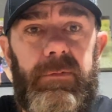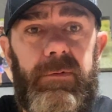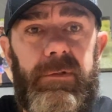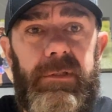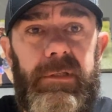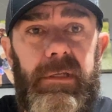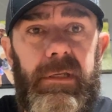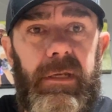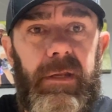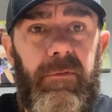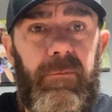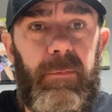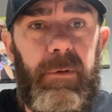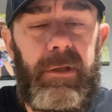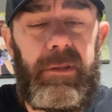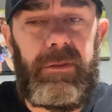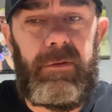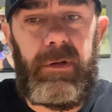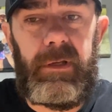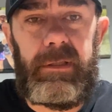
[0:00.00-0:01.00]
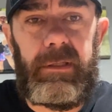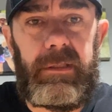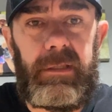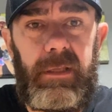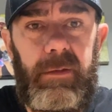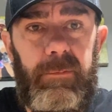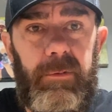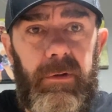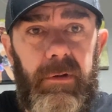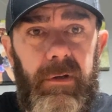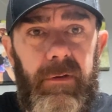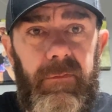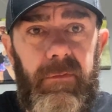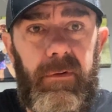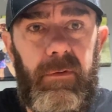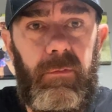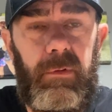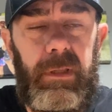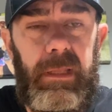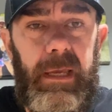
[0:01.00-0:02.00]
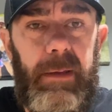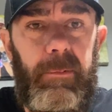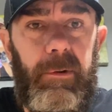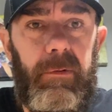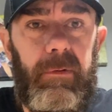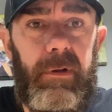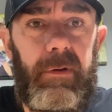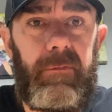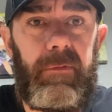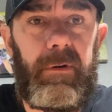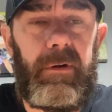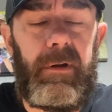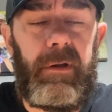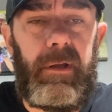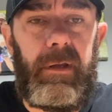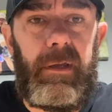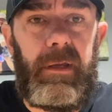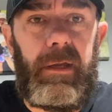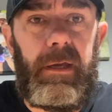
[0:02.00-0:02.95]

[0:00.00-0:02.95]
We're seeing everybody throughout the Columbia River, Willamette River,